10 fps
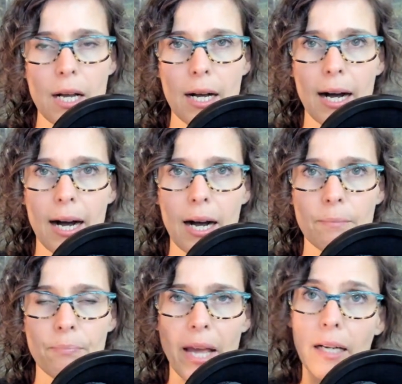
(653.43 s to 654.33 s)

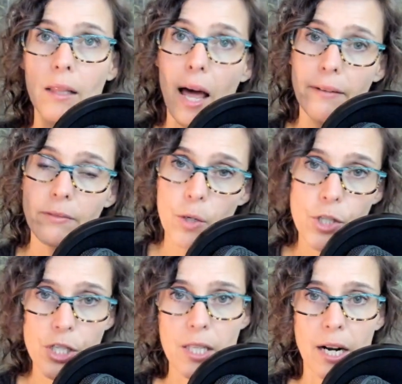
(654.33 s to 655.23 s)
and a lot of
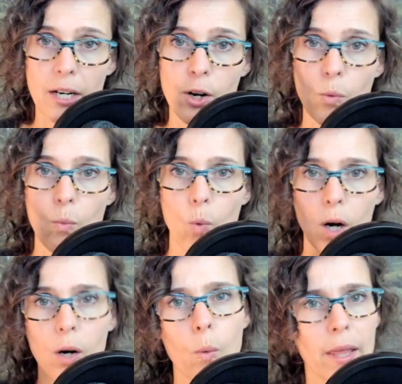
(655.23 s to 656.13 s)
coaches that I know
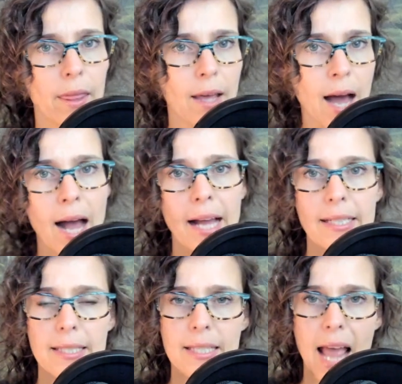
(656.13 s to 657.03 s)
work with
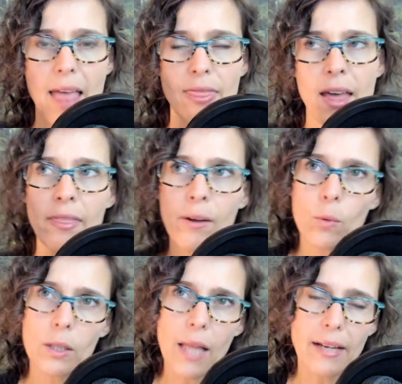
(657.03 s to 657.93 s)
guides. And then there
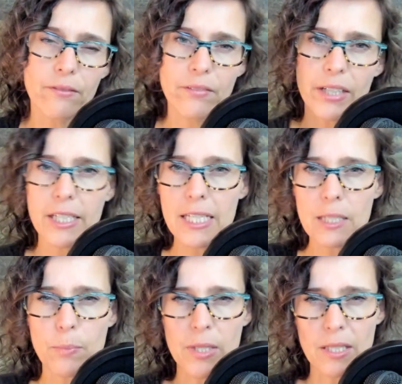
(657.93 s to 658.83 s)
were like very
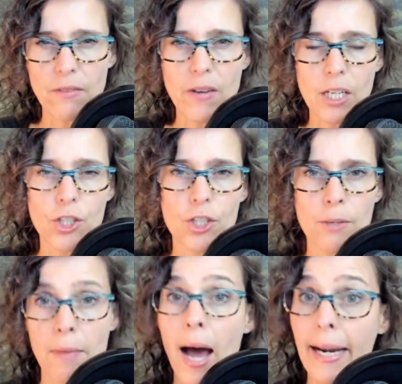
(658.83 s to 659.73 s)
specific
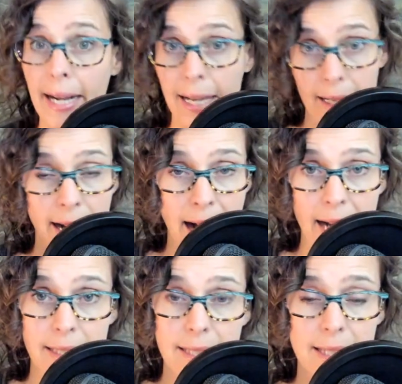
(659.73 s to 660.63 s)
shamanic
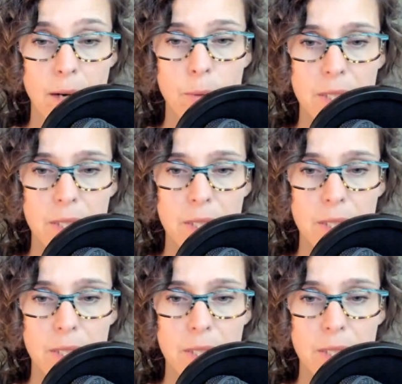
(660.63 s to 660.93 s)
guides that I was